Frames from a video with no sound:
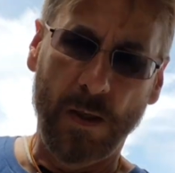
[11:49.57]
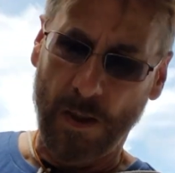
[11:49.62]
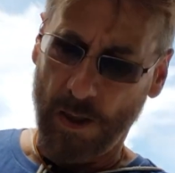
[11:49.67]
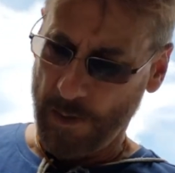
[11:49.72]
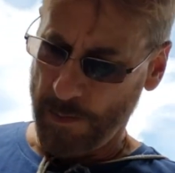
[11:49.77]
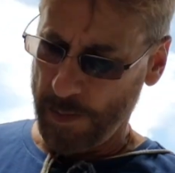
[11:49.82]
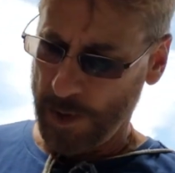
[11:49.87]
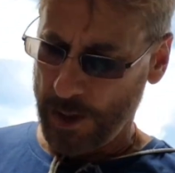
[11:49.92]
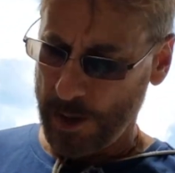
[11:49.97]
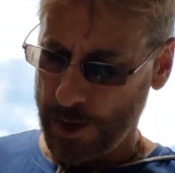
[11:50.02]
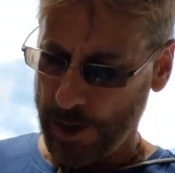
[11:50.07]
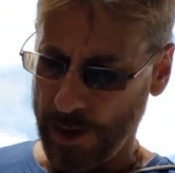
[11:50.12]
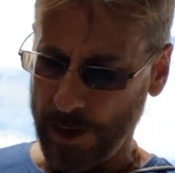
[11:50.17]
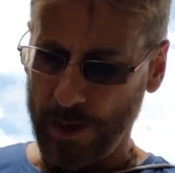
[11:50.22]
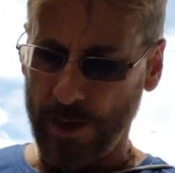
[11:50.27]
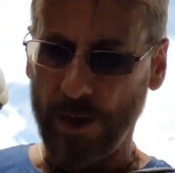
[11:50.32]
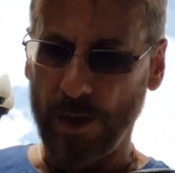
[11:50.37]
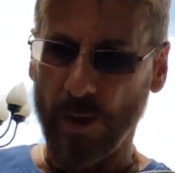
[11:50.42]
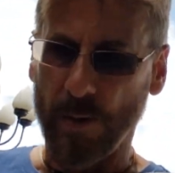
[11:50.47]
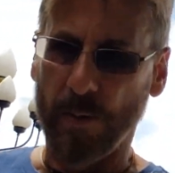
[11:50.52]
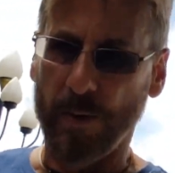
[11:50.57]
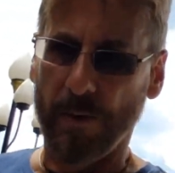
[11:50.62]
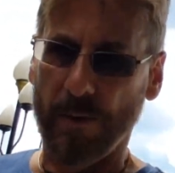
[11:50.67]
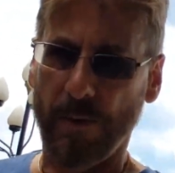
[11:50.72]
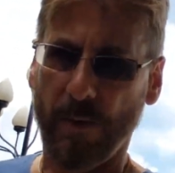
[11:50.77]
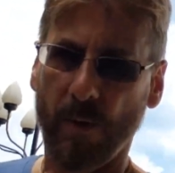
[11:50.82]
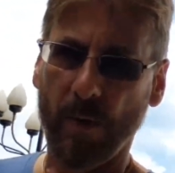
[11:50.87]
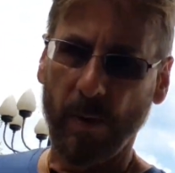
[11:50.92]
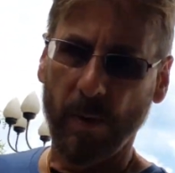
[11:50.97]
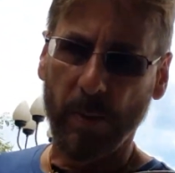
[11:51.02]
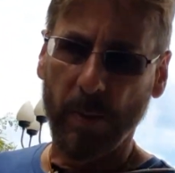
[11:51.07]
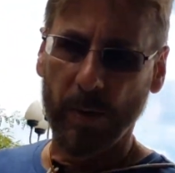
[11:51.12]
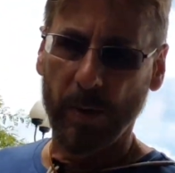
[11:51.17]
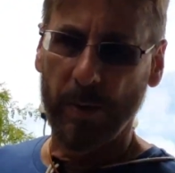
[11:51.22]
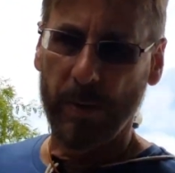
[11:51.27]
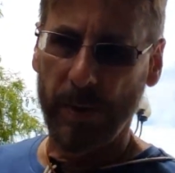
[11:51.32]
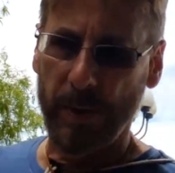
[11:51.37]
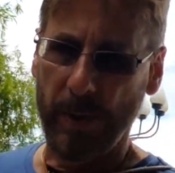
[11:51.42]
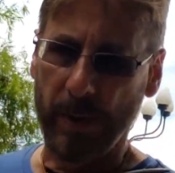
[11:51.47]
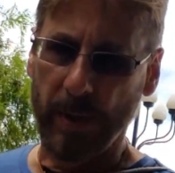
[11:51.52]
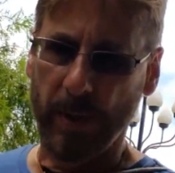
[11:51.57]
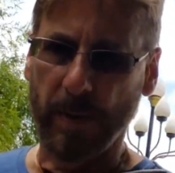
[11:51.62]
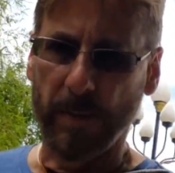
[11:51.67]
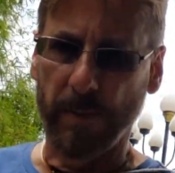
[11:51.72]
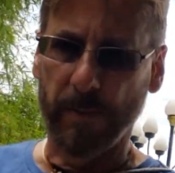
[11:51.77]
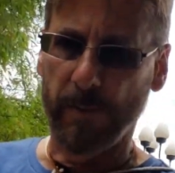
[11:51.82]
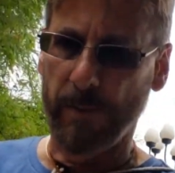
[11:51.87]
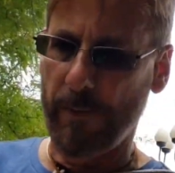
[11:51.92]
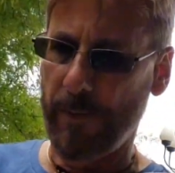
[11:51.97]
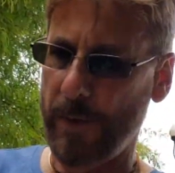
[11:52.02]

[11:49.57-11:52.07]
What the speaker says: And I mentioned to you before about the